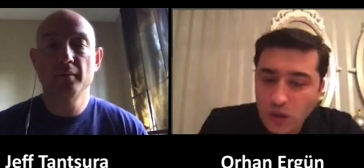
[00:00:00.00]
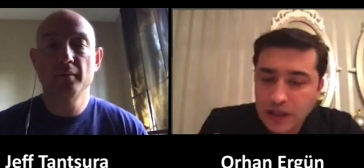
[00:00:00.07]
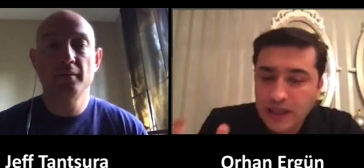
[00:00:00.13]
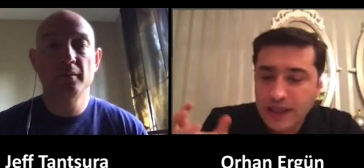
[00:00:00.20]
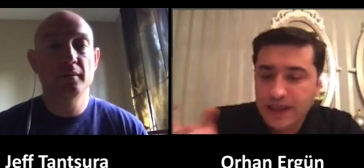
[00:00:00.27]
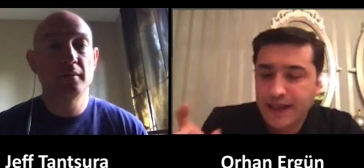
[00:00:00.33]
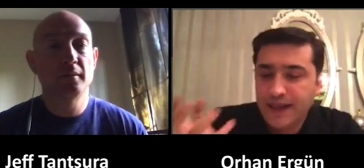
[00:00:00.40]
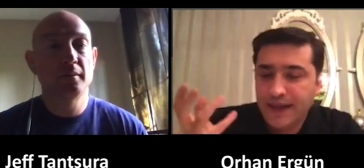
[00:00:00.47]

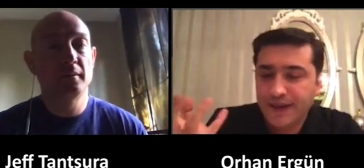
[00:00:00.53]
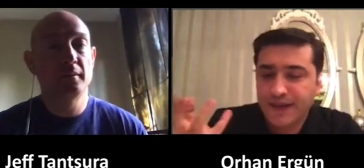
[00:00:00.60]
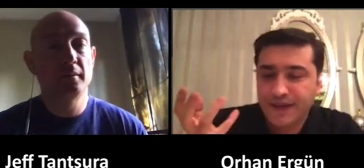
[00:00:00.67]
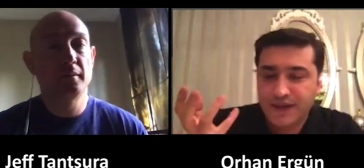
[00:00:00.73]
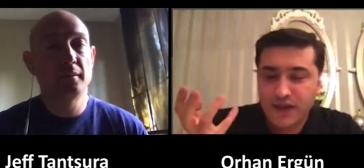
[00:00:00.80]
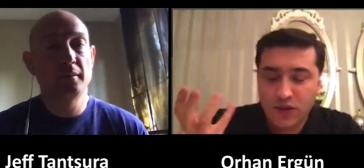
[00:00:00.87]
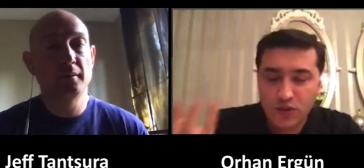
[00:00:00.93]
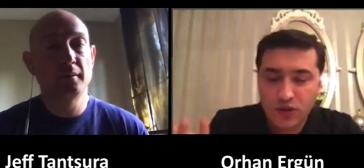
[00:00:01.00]
Speaker 1: only
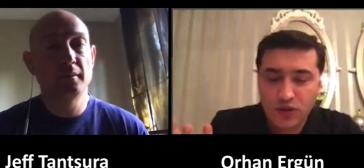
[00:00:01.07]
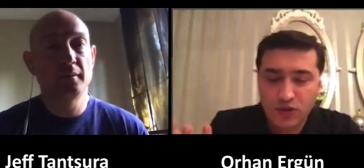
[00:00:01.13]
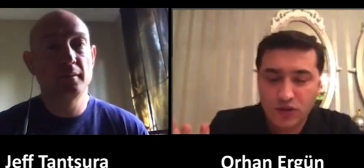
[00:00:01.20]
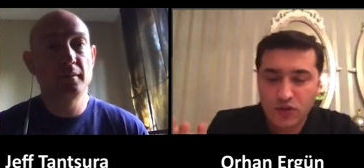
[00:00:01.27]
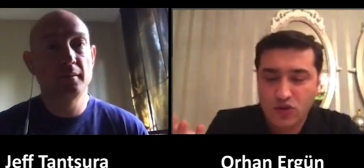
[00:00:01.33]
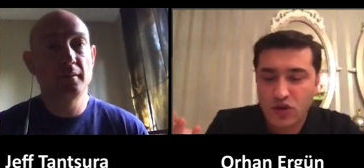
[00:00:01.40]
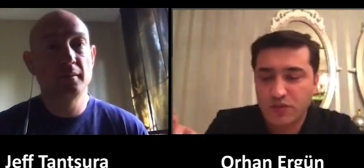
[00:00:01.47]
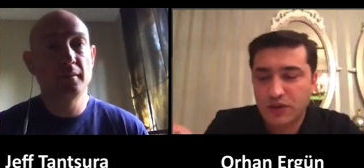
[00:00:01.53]
security
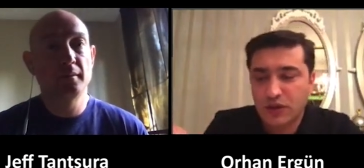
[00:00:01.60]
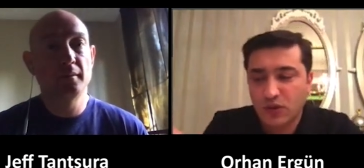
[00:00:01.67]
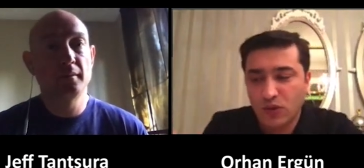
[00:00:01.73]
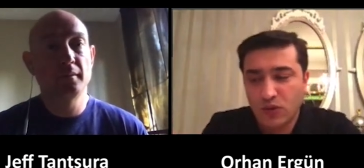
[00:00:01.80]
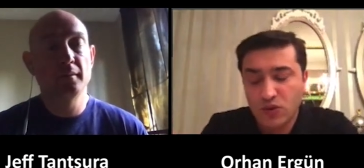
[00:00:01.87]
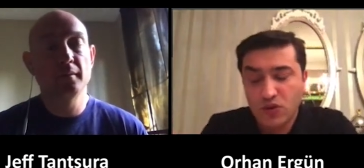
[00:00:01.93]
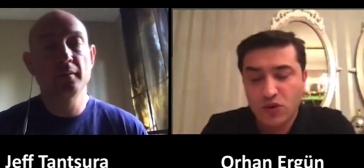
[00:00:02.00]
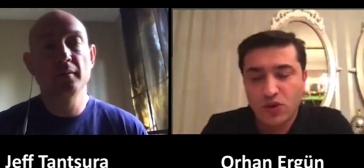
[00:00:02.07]
concern, but
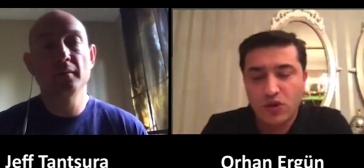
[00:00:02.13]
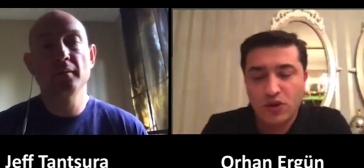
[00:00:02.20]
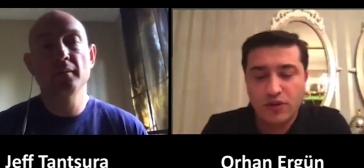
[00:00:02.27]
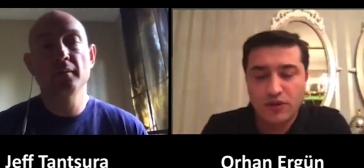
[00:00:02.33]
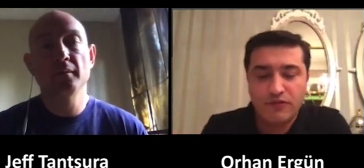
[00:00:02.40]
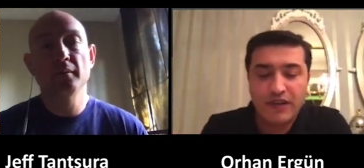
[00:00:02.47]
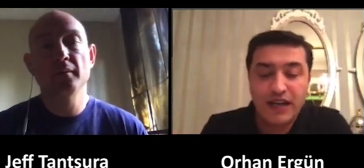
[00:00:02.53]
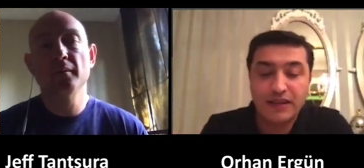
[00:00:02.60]
also
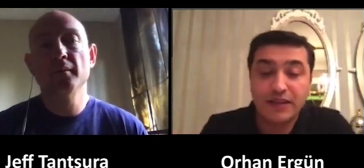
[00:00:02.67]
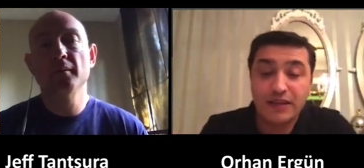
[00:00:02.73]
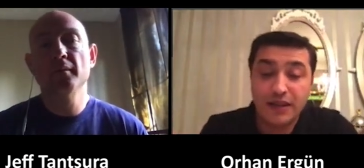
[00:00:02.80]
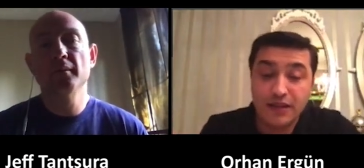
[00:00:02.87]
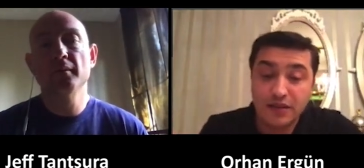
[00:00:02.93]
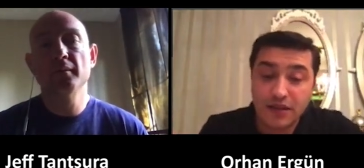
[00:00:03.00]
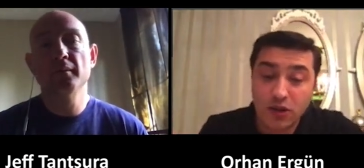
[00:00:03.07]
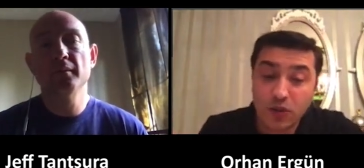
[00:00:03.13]
vendor
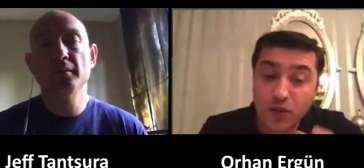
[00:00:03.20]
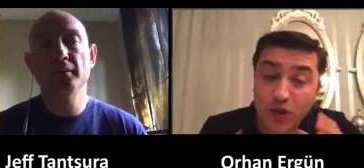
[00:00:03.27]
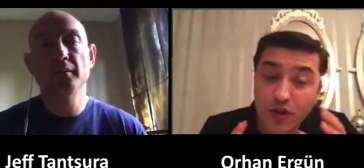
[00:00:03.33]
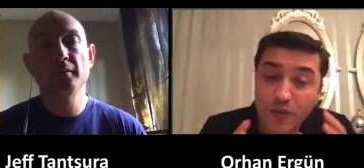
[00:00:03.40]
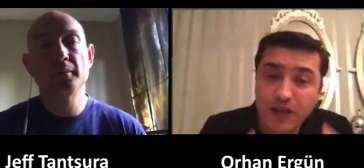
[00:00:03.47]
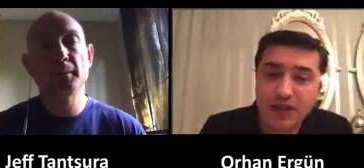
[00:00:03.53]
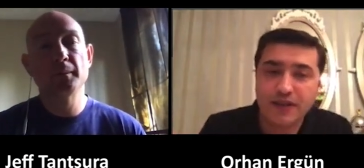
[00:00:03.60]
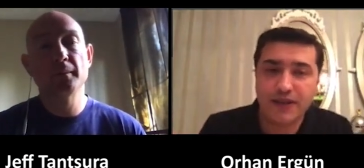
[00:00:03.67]

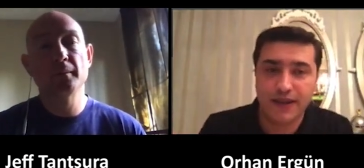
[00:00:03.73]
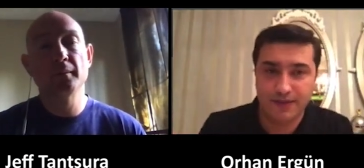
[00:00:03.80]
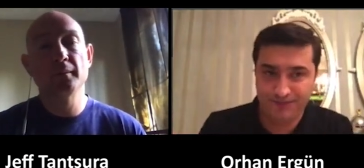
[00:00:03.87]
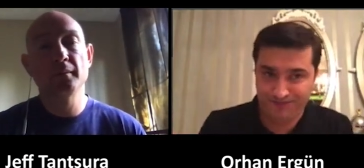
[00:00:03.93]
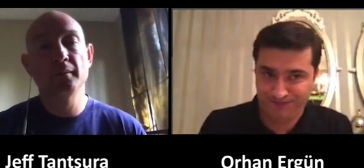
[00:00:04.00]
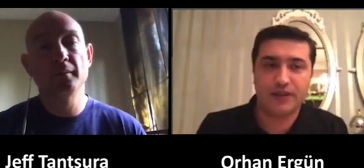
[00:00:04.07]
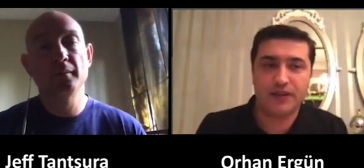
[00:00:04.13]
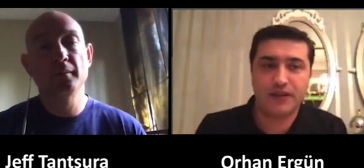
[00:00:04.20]
interoperability,
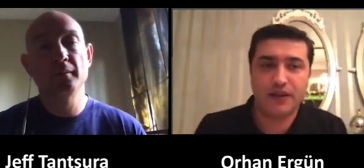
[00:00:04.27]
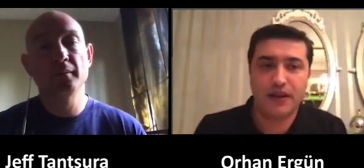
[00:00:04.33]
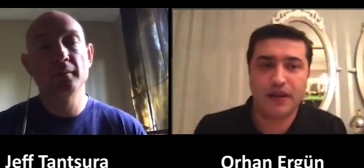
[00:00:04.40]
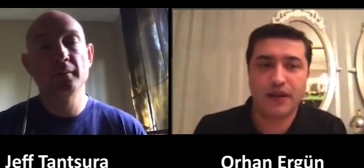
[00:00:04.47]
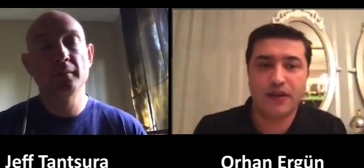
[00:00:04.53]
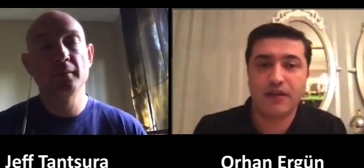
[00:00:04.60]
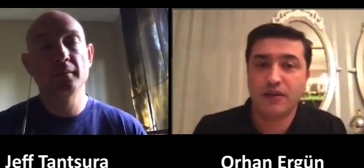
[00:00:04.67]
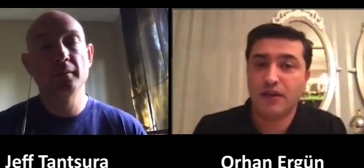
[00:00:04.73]
another
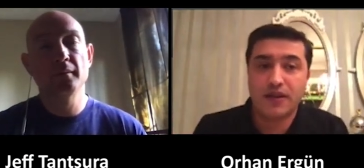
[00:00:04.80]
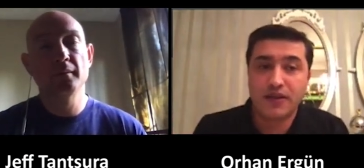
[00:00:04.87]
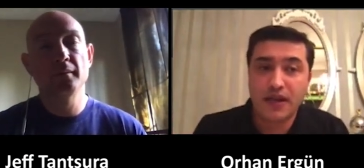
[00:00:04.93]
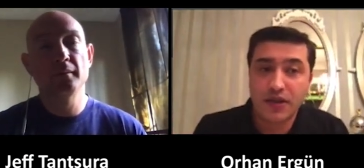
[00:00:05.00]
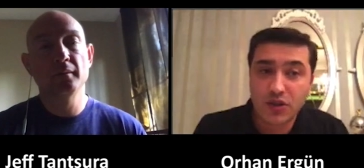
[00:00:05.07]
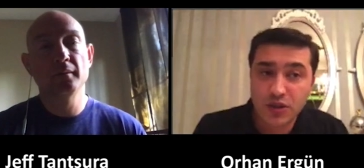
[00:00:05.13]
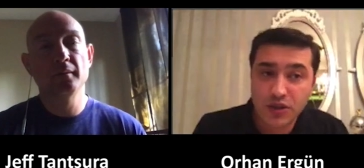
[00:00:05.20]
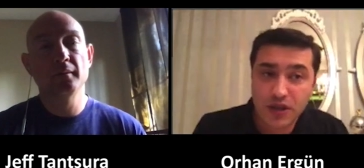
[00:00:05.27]
thing,
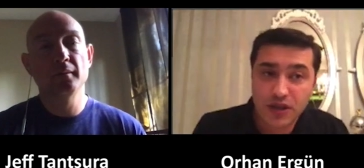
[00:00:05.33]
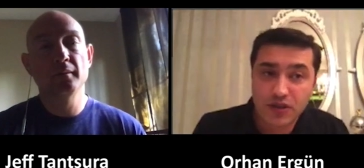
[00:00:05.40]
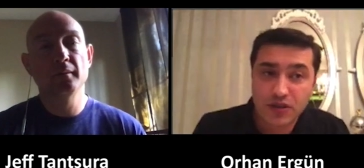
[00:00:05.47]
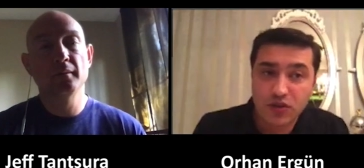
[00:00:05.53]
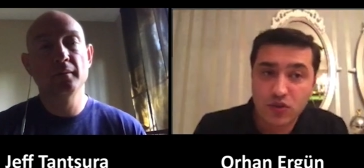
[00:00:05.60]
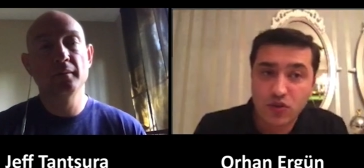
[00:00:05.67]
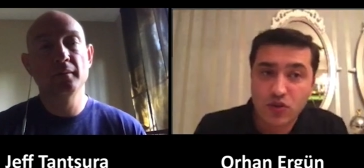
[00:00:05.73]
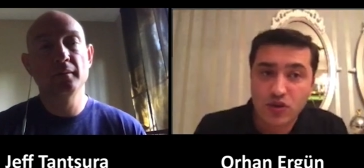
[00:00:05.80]
extension
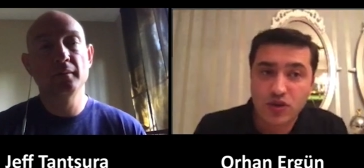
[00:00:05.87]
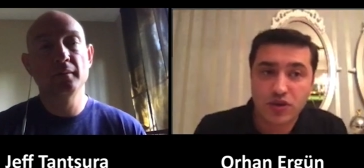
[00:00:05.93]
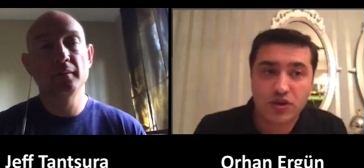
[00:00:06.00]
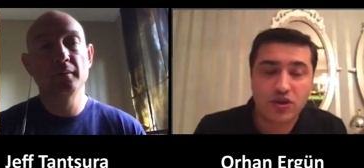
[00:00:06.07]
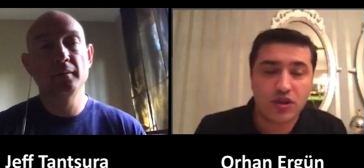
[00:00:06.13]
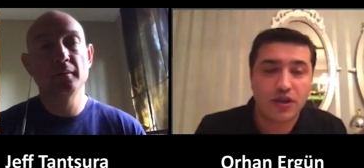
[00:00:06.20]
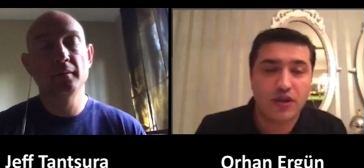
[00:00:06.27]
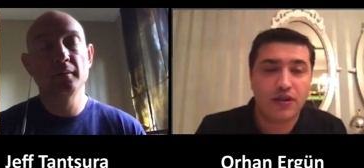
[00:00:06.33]
header
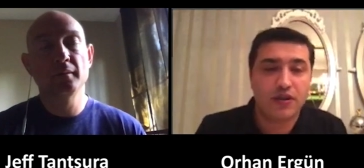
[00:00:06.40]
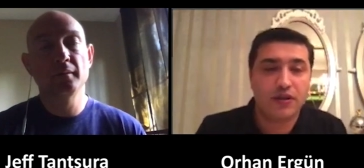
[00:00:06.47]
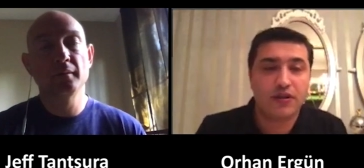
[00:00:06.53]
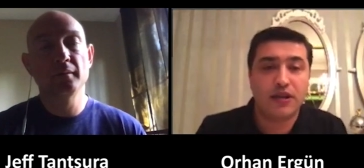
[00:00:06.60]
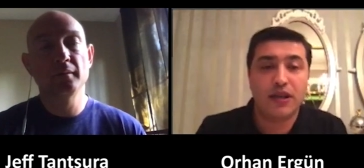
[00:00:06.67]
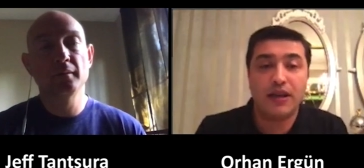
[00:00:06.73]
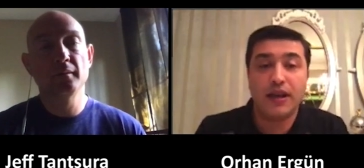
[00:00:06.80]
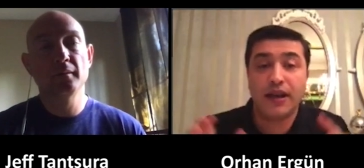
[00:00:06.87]
usage,
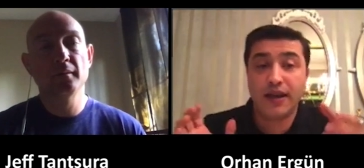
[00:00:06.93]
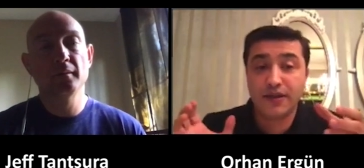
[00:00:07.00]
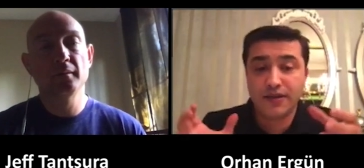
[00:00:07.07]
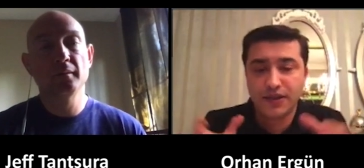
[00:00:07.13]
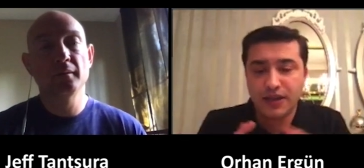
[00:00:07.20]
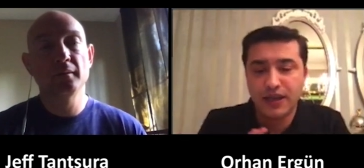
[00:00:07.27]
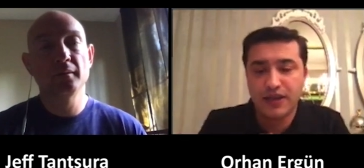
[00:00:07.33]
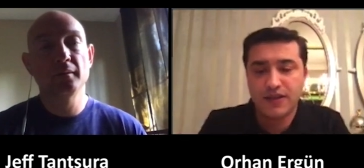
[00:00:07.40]
another thing,
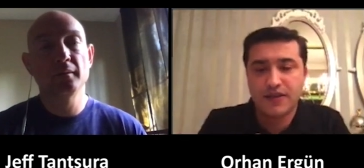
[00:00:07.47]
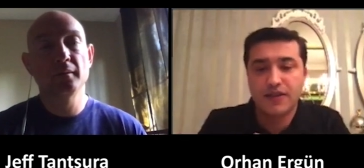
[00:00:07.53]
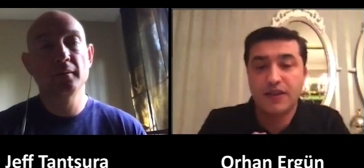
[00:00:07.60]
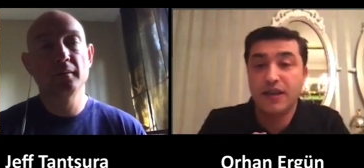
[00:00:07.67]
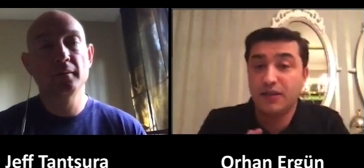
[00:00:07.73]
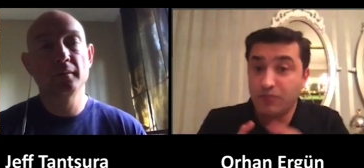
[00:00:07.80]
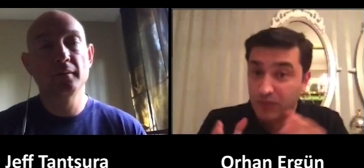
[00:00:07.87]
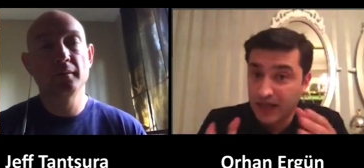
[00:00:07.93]
header
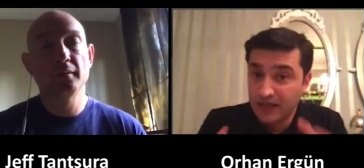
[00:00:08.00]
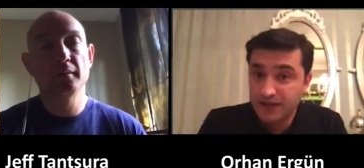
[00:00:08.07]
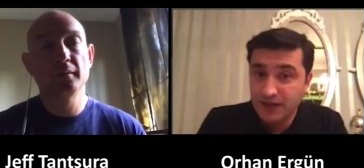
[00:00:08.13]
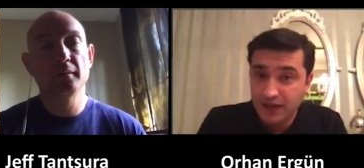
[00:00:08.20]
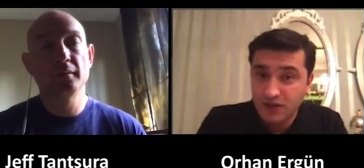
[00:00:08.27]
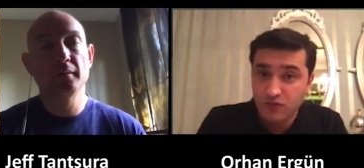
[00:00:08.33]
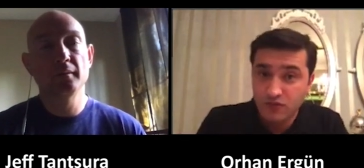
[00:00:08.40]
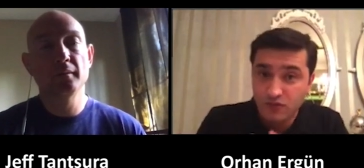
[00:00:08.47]
might
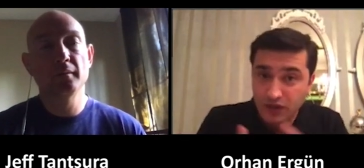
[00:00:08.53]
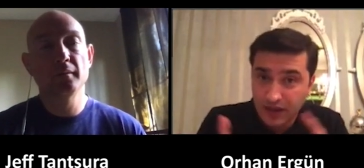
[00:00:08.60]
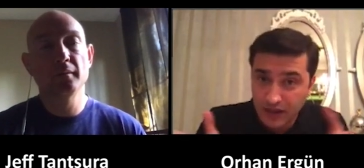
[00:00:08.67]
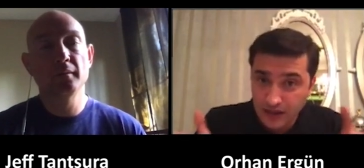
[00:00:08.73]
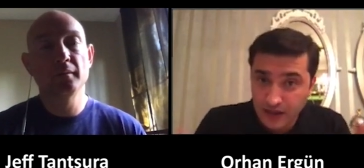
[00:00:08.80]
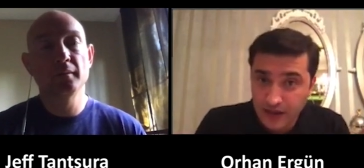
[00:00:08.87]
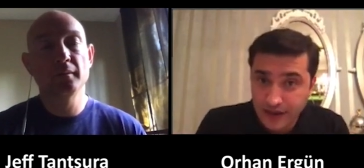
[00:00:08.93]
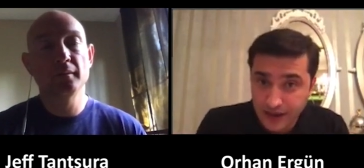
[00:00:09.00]
get
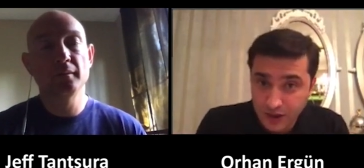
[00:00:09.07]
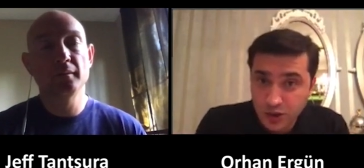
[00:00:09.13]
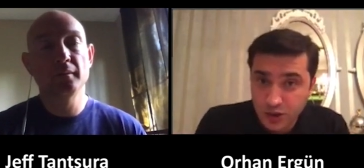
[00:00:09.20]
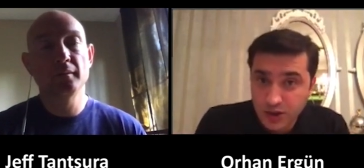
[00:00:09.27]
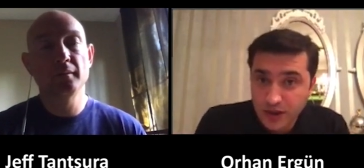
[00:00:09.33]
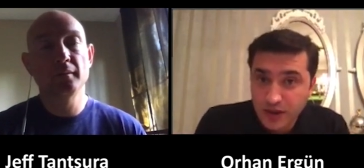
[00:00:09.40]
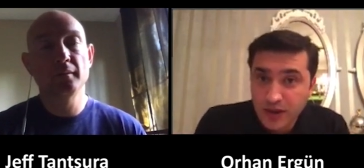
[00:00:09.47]
very large.